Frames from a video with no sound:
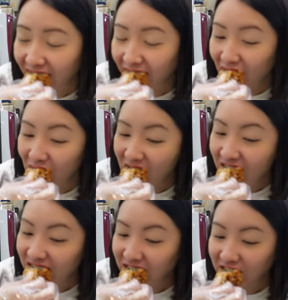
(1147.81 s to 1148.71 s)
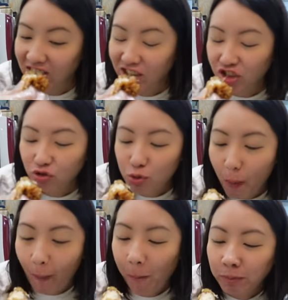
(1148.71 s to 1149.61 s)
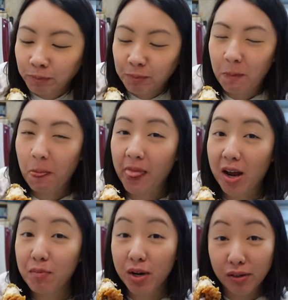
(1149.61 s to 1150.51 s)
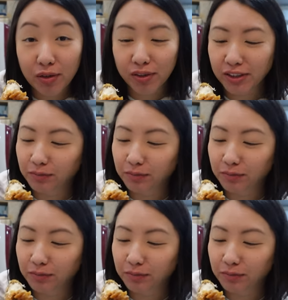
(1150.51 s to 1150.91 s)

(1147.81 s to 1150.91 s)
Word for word: Yeah. She didn't even wait for me. I'm hungry.